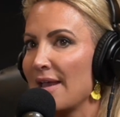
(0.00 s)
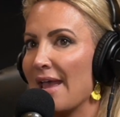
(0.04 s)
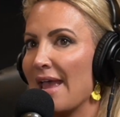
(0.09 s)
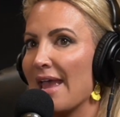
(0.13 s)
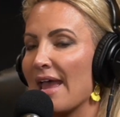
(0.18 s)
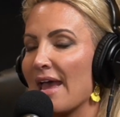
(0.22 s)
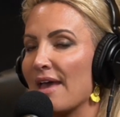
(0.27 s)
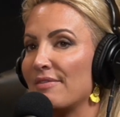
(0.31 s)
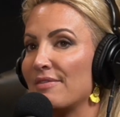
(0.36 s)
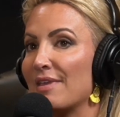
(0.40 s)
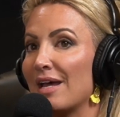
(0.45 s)

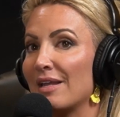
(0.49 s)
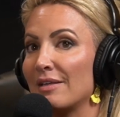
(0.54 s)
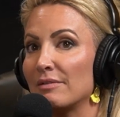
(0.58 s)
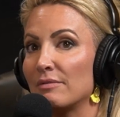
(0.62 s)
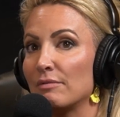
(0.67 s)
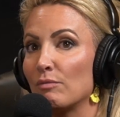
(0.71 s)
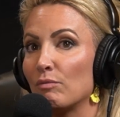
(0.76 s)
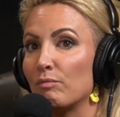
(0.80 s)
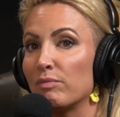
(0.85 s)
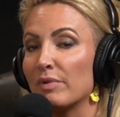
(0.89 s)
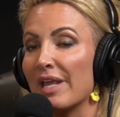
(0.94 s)
and that
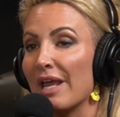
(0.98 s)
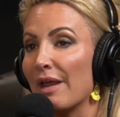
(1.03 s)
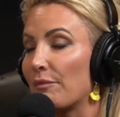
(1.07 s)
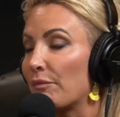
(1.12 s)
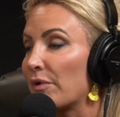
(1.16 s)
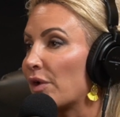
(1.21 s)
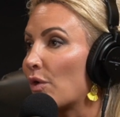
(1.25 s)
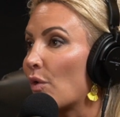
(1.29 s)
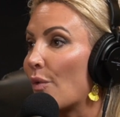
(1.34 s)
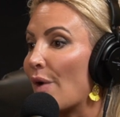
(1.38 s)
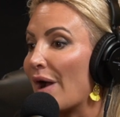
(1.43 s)
can
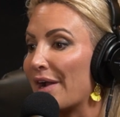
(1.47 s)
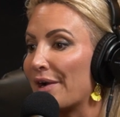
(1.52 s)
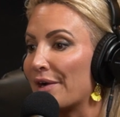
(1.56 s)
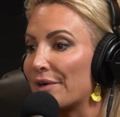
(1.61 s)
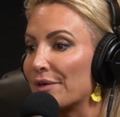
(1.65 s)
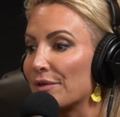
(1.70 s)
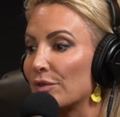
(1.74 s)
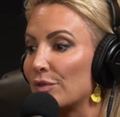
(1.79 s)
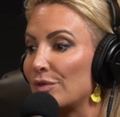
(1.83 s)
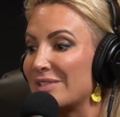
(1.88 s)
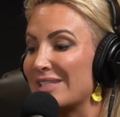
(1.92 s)

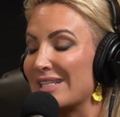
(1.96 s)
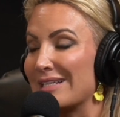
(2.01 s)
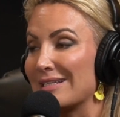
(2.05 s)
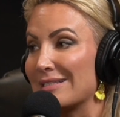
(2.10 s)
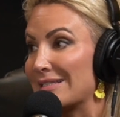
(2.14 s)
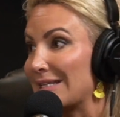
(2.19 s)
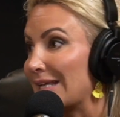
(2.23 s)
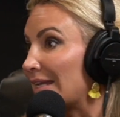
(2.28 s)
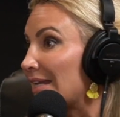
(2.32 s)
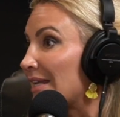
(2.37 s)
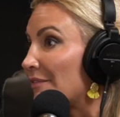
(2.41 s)
require losing a
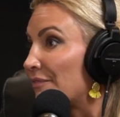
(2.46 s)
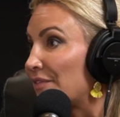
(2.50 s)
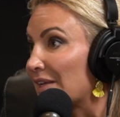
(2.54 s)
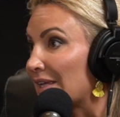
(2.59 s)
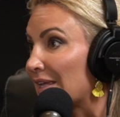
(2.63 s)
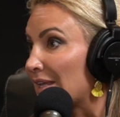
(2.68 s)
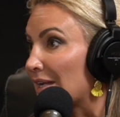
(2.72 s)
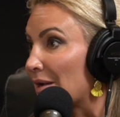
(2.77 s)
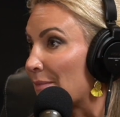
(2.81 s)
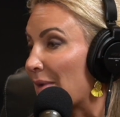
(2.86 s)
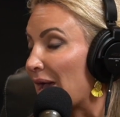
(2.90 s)

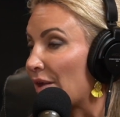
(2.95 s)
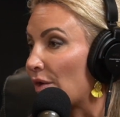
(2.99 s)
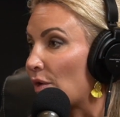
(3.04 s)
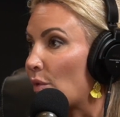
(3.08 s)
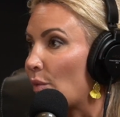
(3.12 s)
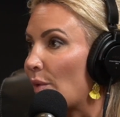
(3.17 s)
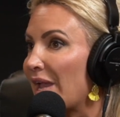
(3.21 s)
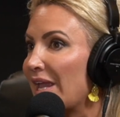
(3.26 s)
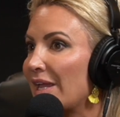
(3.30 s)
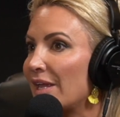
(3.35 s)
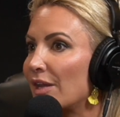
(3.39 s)
significant amount of
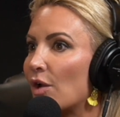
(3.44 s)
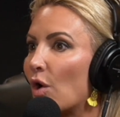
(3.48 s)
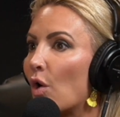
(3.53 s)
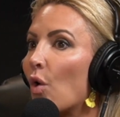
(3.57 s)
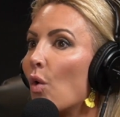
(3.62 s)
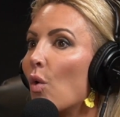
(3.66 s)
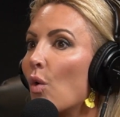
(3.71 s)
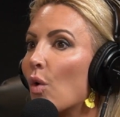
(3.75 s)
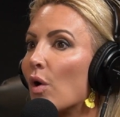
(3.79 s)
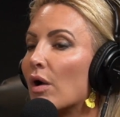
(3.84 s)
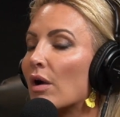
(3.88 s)
weight
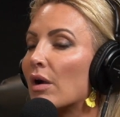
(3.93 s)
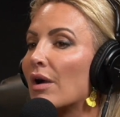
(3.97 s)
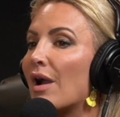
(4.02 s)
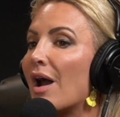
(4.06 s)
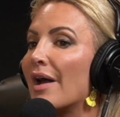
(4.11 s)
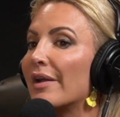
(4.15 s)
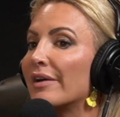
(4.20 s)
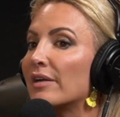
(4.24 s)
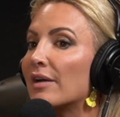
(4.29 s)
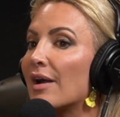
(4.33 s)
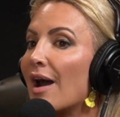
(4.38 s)
or
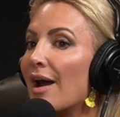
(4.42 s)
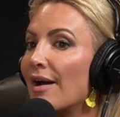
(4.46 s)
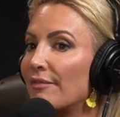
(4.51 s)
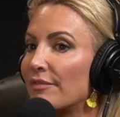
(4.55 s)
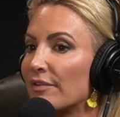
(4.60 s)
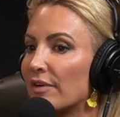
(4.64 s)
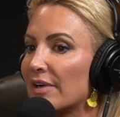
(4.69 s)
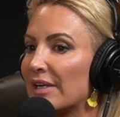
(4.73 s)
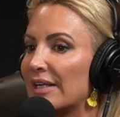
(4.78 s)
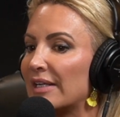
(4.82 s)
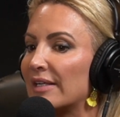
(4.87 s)

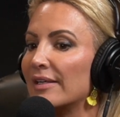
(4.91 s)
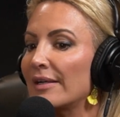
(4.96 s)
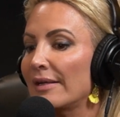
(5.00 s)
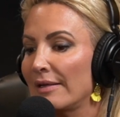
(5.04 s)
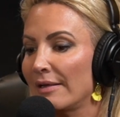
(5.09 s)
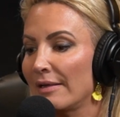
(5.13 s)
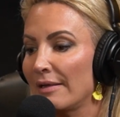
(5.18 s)
uncovering